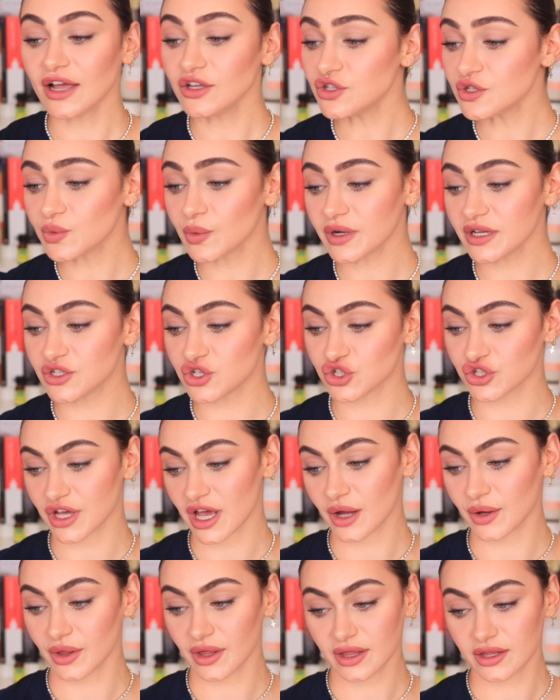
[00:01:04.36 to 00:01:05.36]
I just wanted to
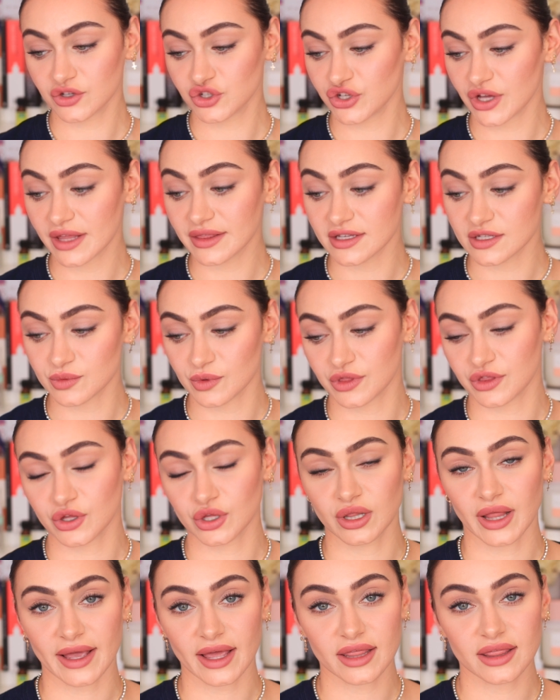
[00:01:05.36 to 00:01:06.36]
share share this with
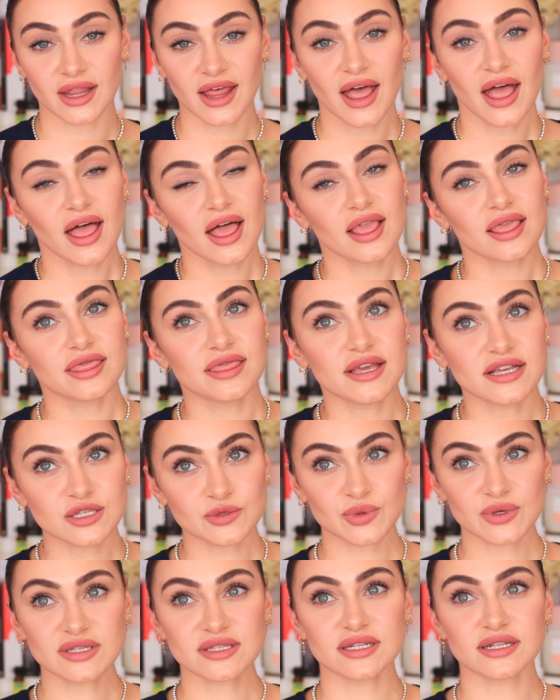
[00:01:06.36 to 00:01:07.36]
you. Like
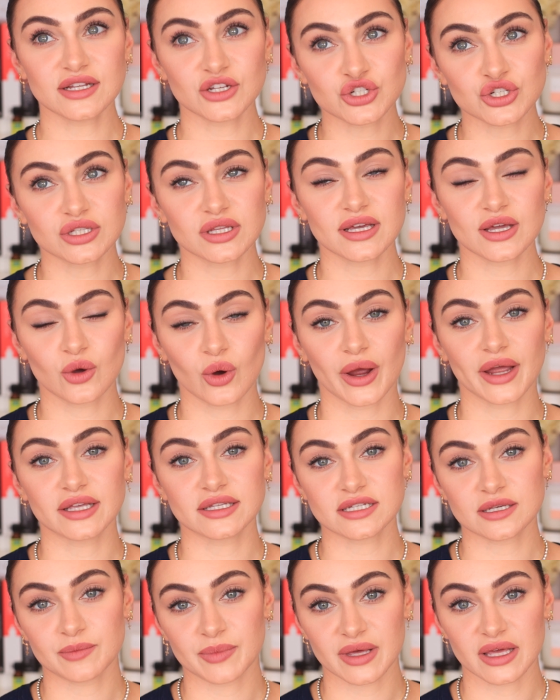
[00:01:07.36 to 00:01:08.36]
this was initially
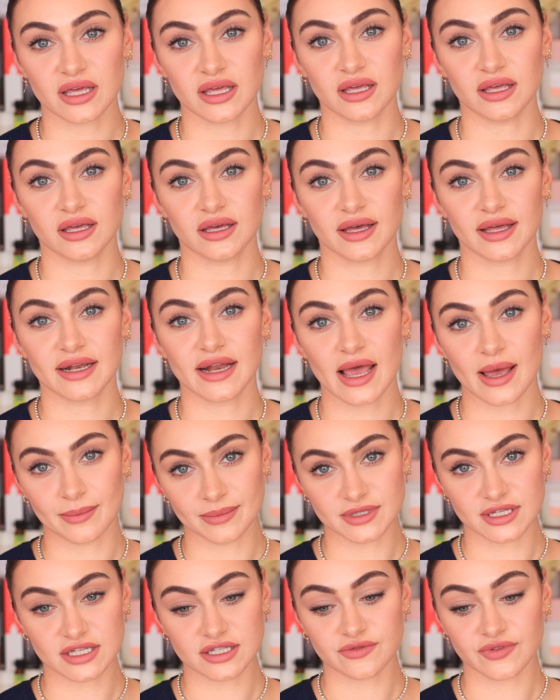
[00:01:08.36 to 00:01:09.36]
going to be an
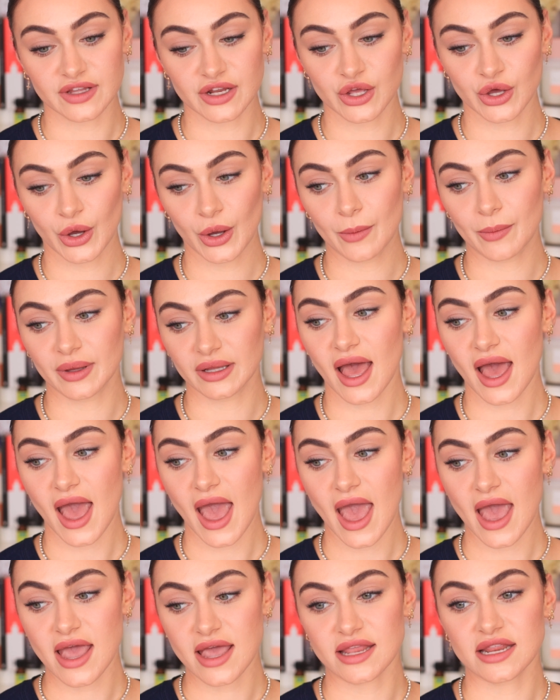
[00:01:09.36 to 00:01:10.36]
empties video, but
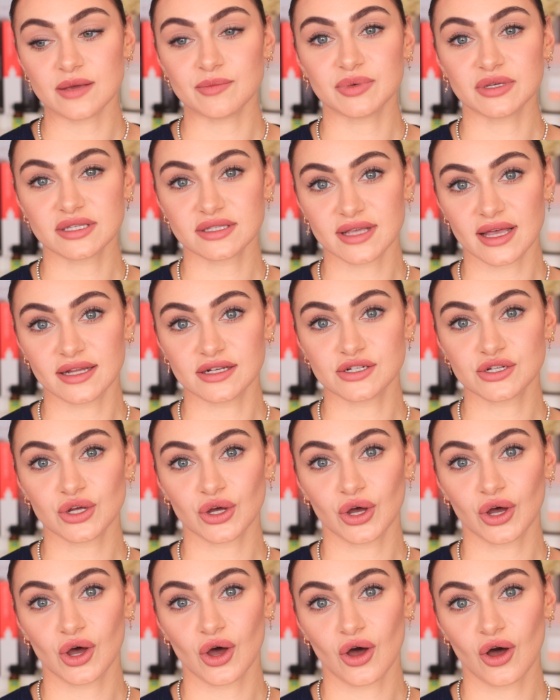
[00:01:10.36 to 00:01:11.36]
80%
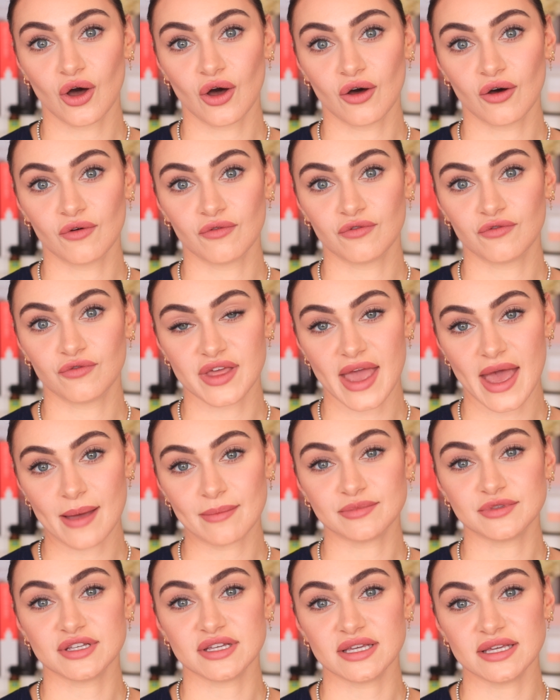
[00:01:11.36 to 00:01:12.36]
of the
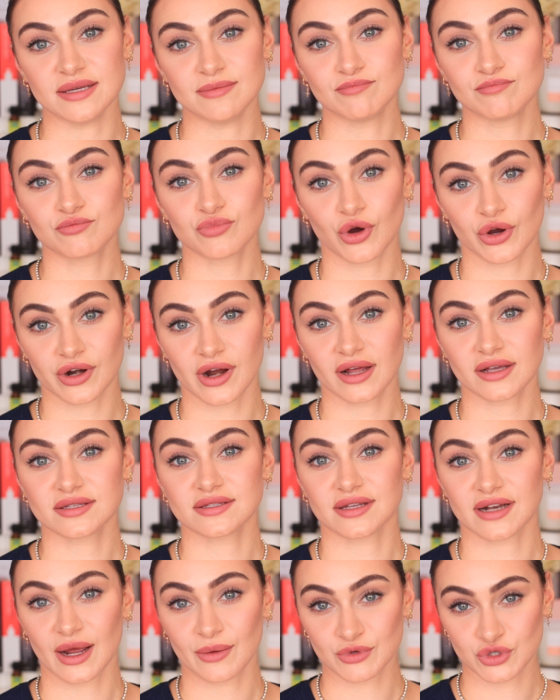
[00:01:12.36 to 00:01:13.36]
empty
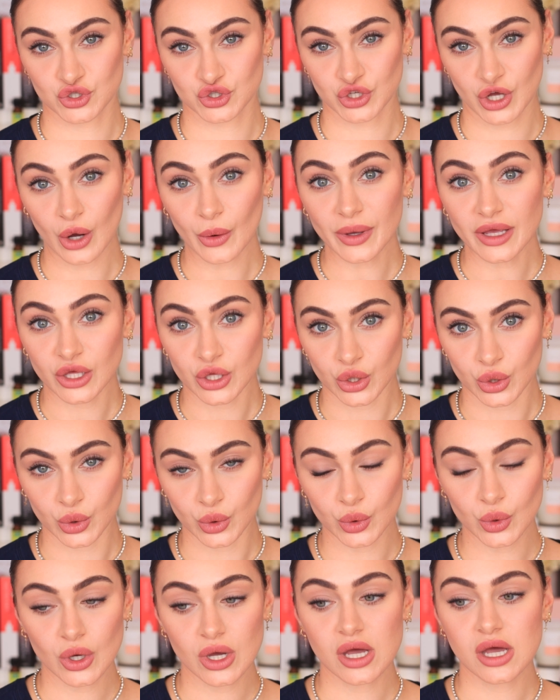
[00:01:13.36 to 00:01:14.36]
products that I was showing
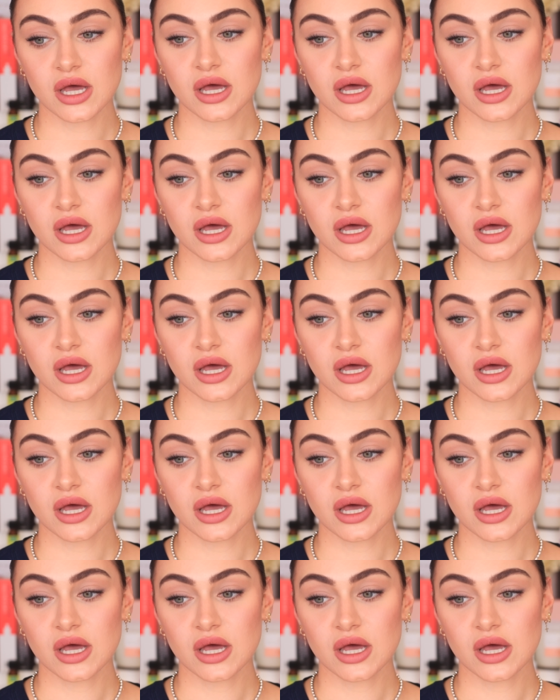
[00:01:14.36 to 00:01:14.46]
you